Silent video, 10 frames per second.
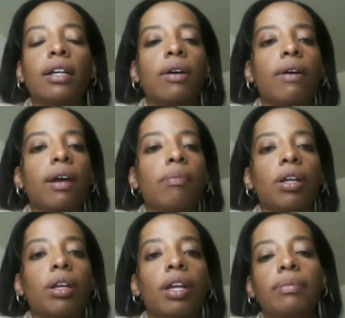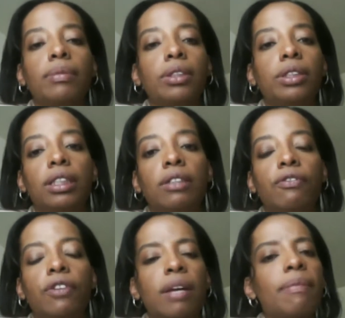MLM just isn't
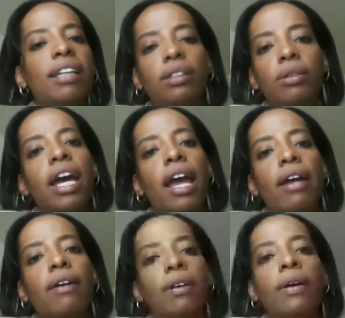for them, that's okay.